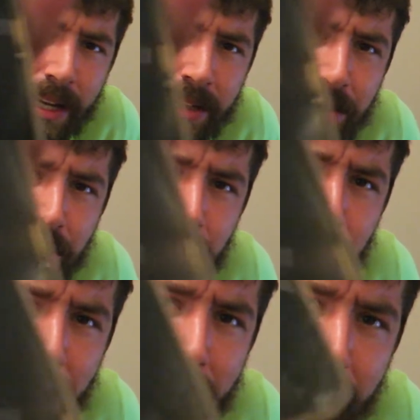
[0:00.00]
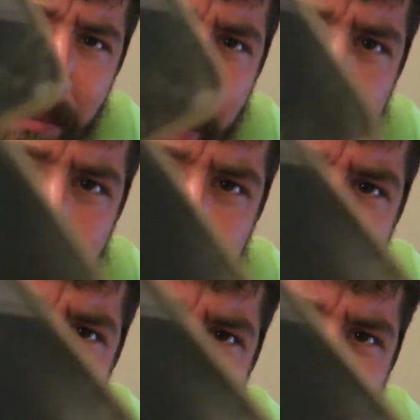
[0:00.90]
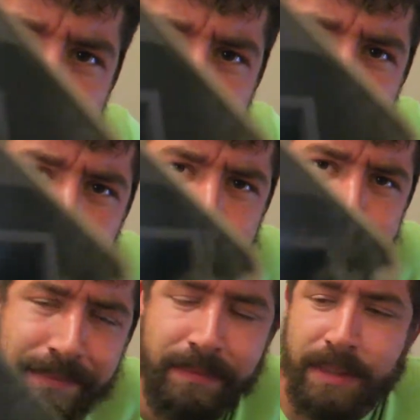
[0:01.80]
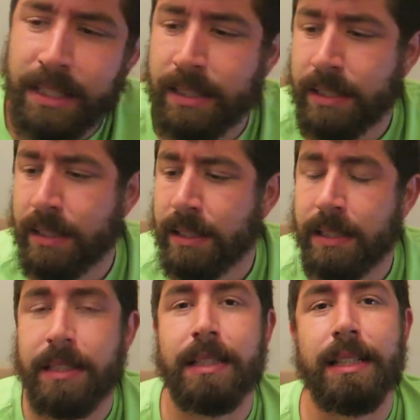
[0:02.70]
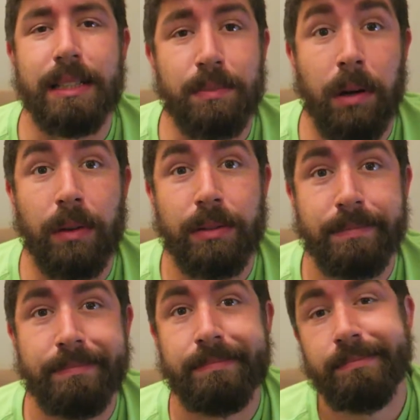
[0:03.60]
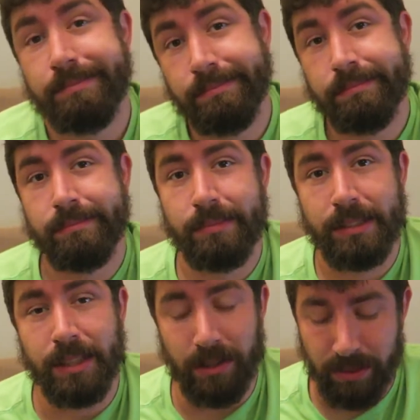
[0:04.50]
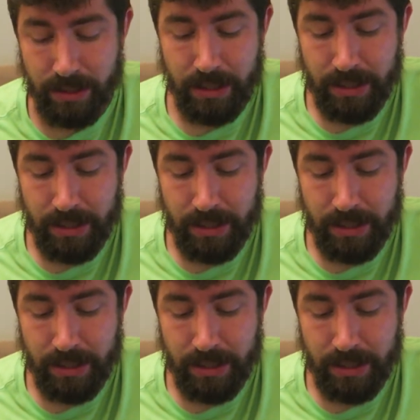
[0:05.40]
as you may or may not be able to see, it's broke. So,